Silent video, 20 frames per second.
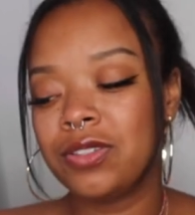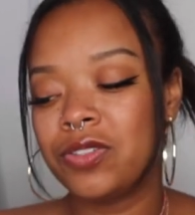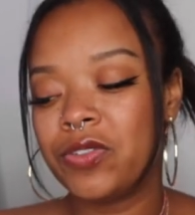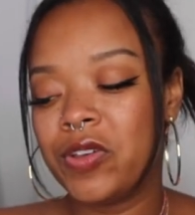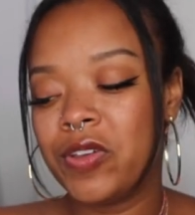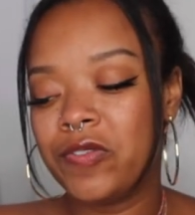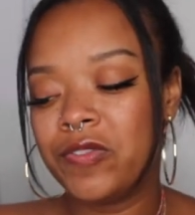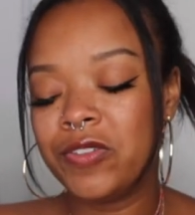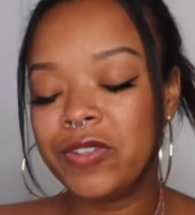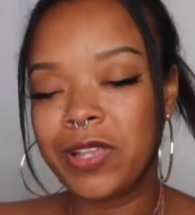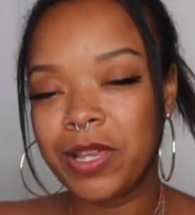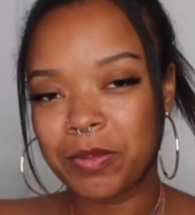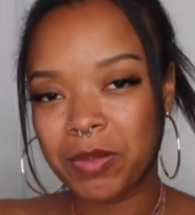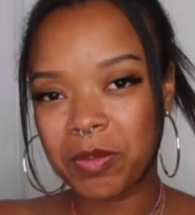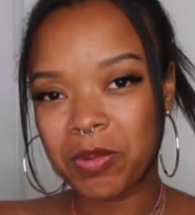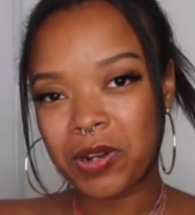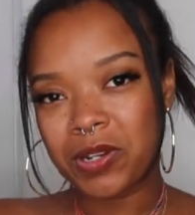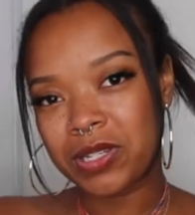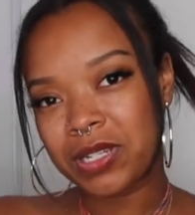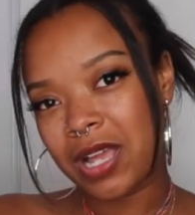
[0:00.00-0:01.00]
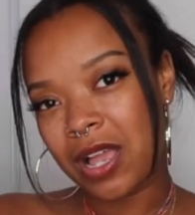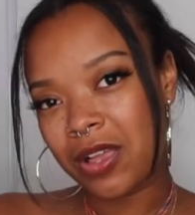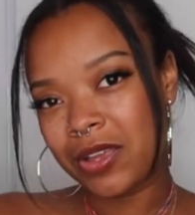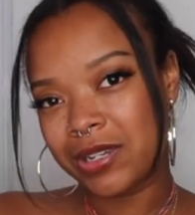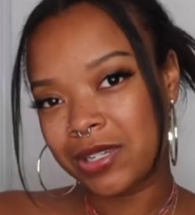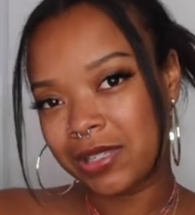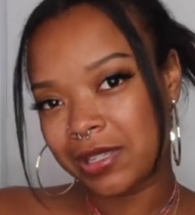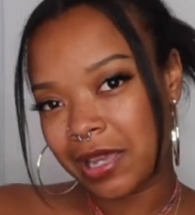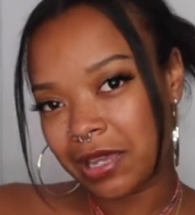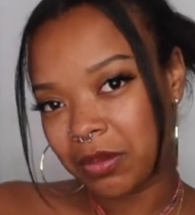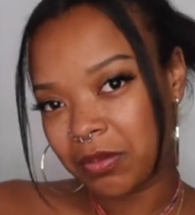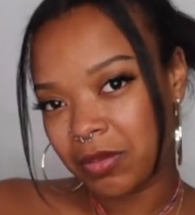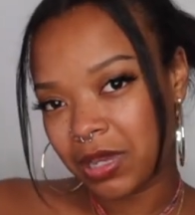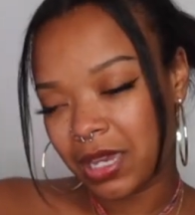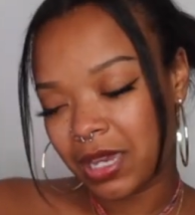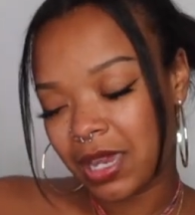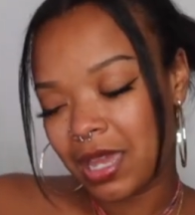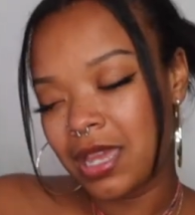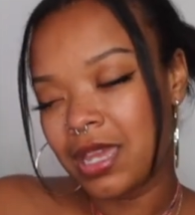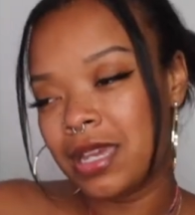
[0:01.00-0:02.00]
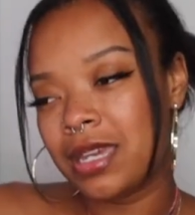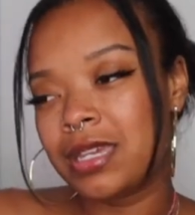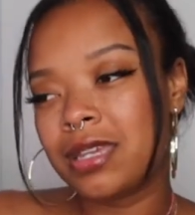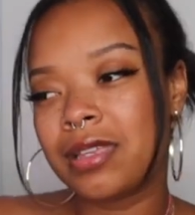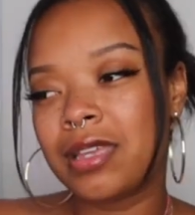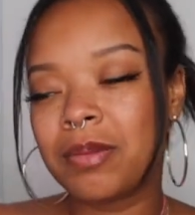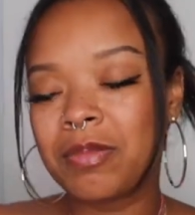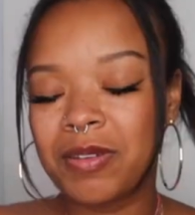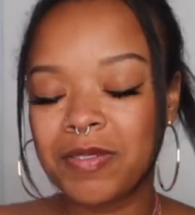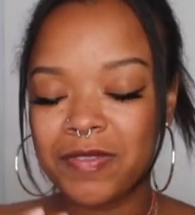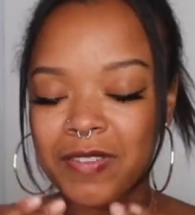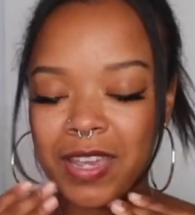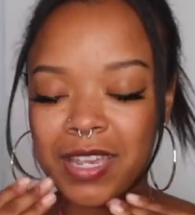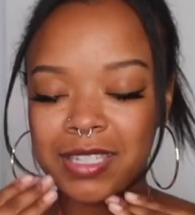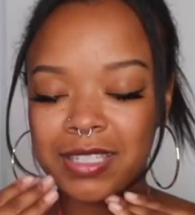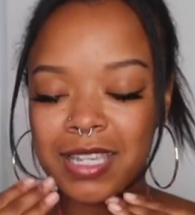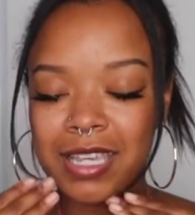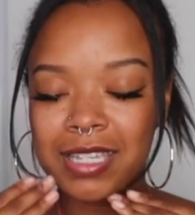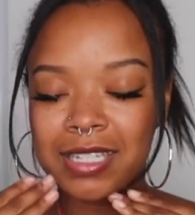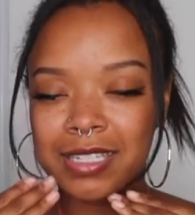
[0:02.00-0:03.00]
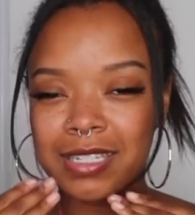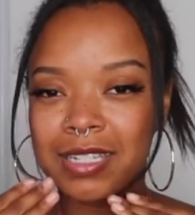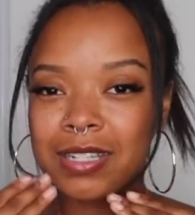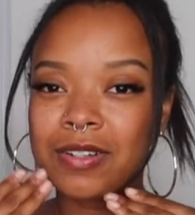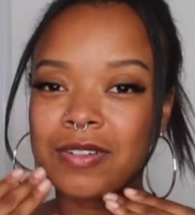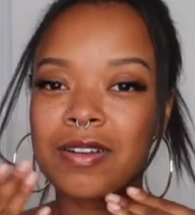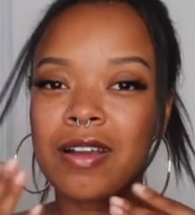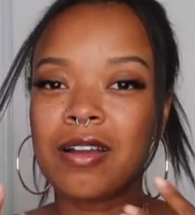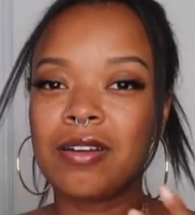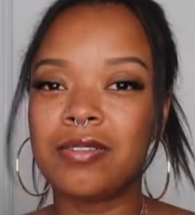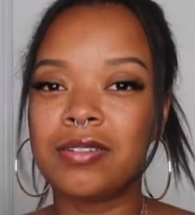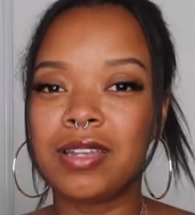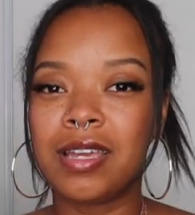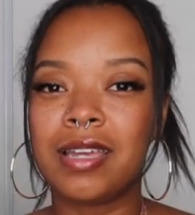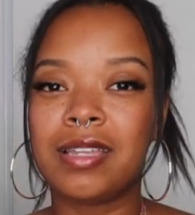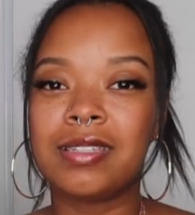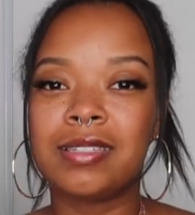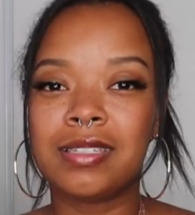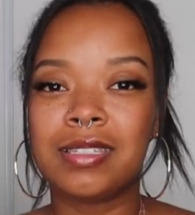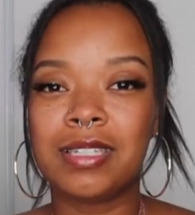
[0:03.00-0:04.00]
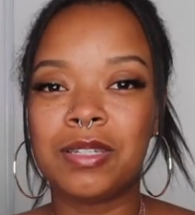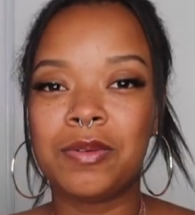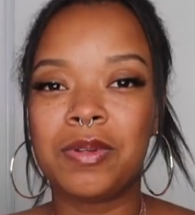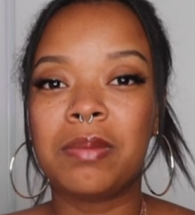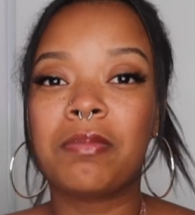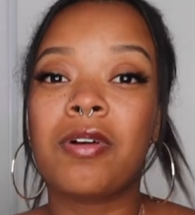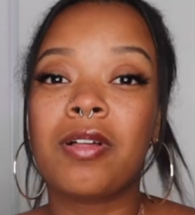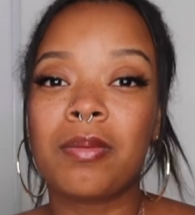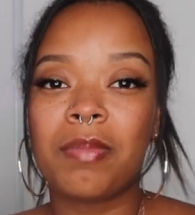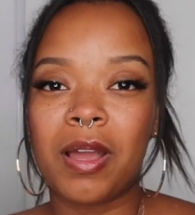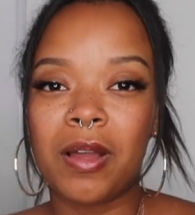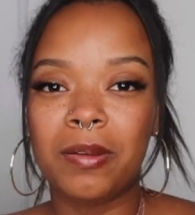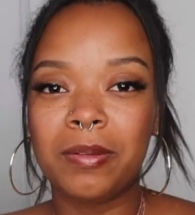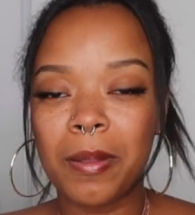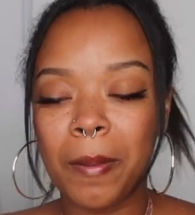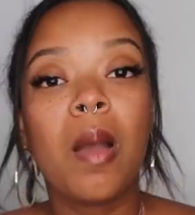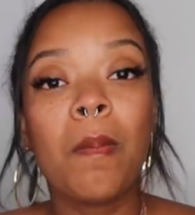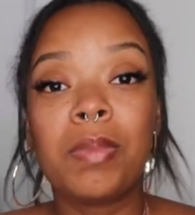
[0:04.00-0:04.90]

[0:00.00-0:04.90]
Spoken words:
So if you like my personality, you like me, you like my face, stick around and see what I'm all about.